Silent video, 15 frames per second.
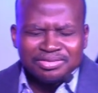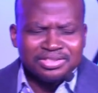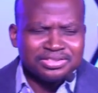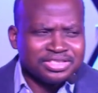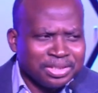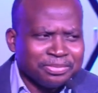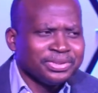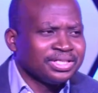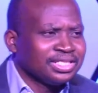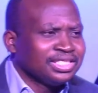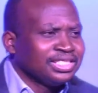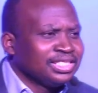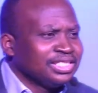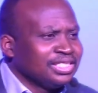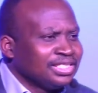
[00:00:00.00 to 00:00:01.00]

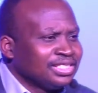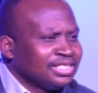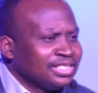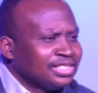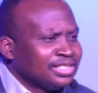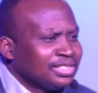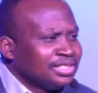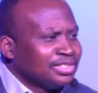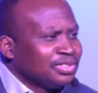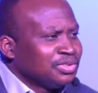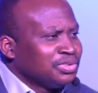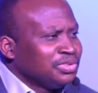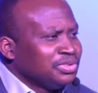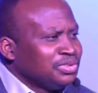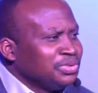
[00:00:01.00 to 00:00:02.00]
Typically,
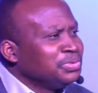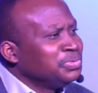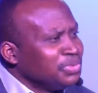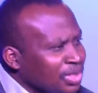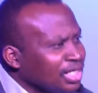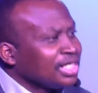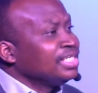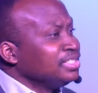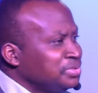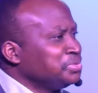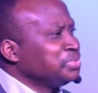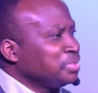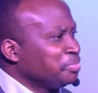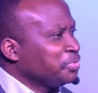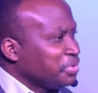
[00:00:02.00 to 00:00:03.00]
you walk into
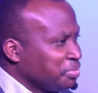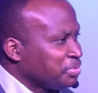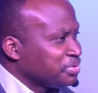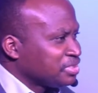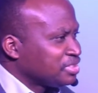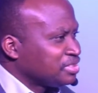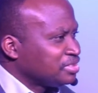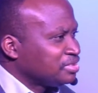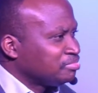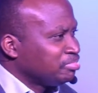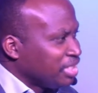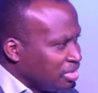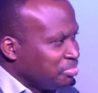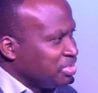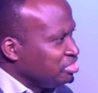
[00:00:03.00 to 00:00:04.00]
your purpose
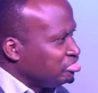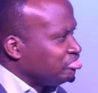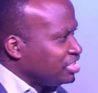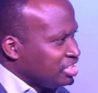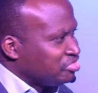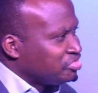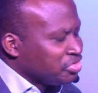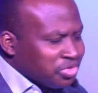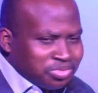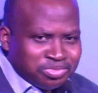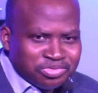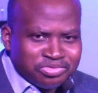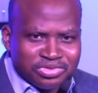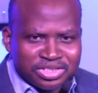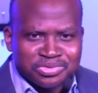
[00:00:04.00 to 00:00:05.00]
by being faithful
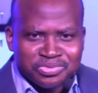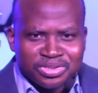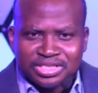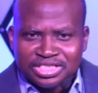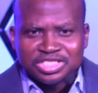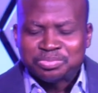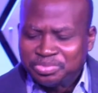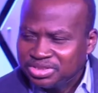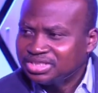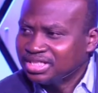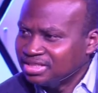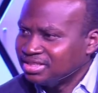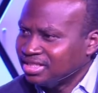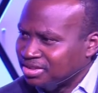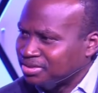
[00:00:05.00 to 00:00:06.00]
with what is
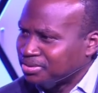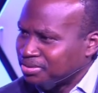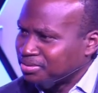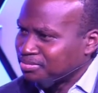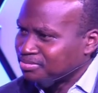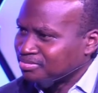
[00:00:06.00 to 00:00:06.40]
presented to you.